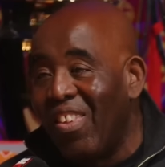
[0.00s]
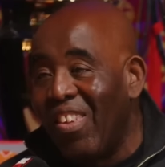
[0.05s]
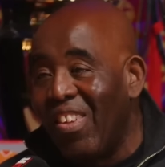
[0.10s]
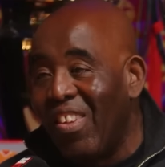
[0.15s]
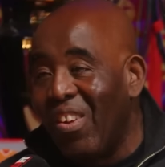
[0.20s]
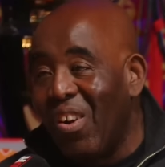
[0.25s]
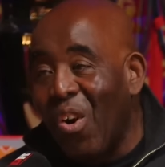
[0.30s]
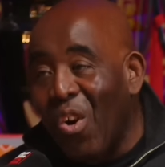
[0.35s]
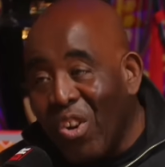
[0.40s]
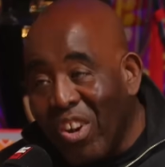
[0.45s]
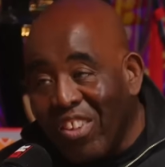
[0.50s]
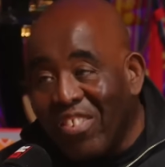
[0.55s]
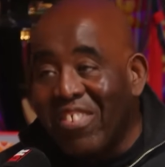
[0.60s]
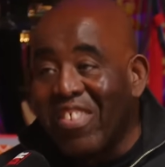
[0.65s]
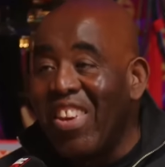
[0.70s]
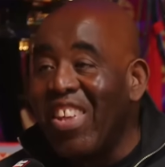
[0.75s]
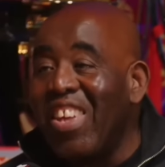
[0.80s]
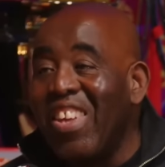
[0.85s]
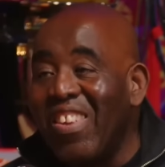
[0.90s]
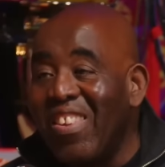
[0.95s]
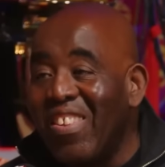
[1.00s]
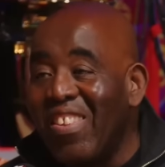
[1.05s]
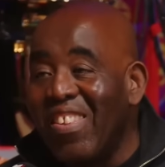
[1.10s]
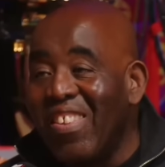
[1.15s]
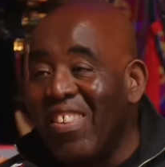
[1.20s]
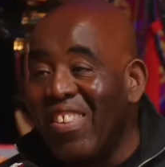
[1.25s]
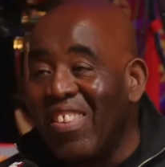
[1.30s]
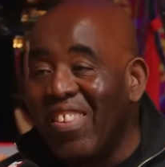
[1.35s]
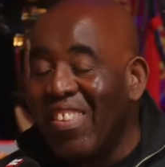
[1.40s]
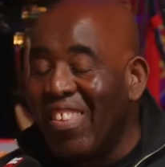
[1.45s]
honestly,
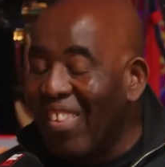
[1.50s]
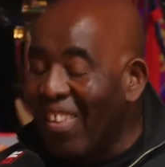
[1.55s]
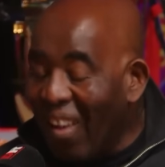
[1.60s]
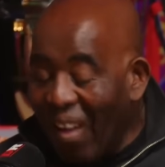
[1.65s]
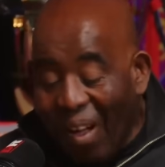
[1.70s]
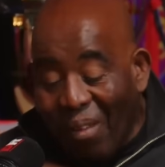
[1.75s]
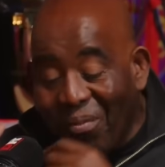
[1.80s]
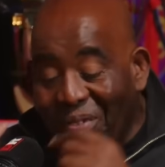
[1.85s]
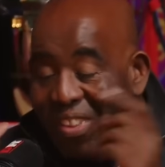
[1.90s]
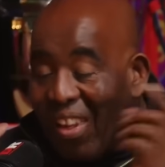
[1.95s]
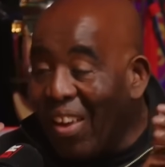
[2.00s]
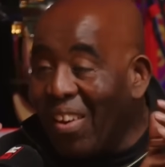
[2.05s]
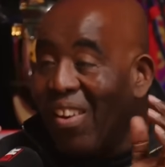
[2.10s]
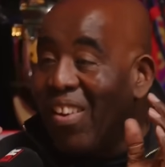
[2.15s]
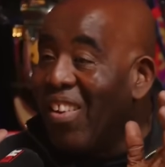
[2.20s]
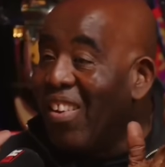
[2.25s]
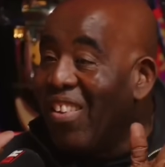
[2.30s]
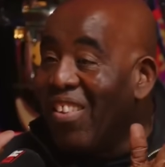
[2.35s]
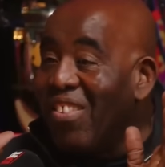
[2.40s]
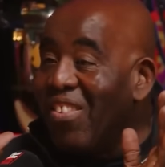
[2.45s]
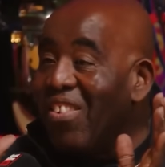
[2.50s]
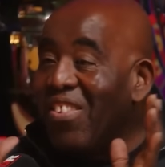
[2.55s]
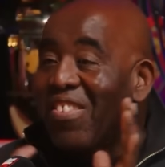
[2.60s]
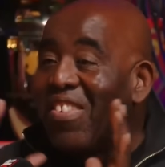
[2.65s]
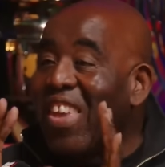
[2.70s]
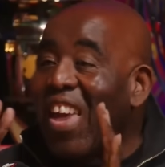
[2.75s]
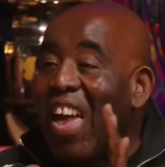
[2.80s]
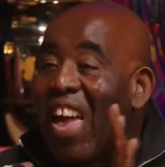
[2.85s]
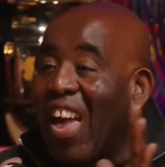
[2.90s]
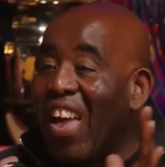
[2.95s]
I'm done. Just
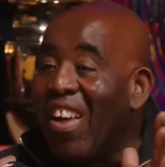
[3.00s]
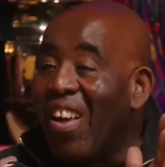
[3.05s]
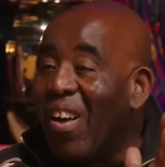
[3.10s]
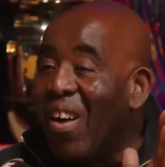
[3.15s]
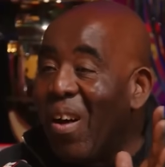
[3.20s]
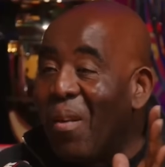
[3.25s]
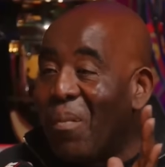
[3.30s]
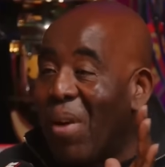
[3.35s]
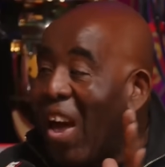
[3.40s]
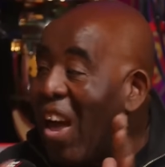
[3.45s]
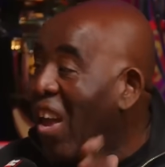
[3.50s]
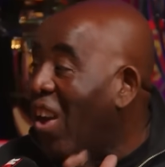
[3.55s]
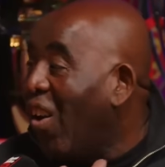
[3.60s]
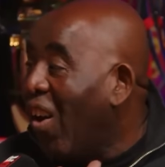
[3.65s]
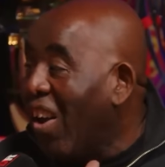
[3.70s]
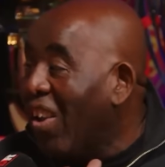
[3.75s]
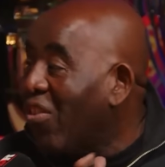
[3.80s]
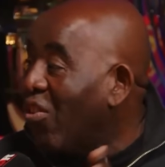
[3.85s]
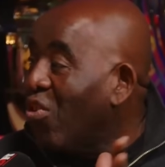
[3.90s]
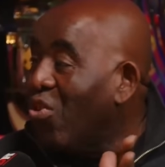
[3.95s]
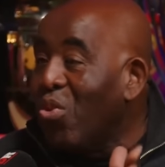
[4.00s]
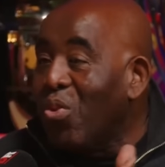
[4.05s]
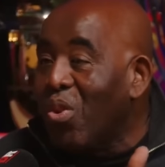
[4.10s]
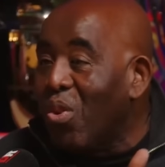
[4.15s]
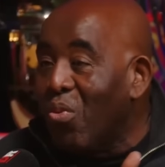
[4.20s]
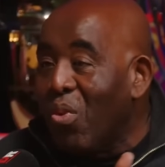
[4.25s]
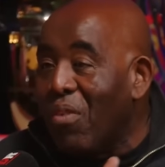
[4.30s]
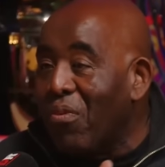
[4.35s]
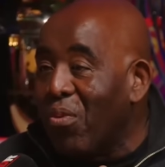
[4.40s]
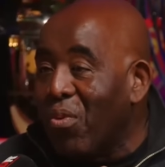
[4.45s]
get AI to do the
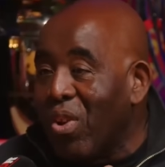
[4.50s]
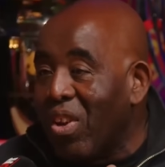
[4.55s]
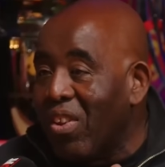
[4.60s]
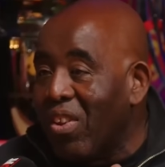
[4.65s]
refereeing.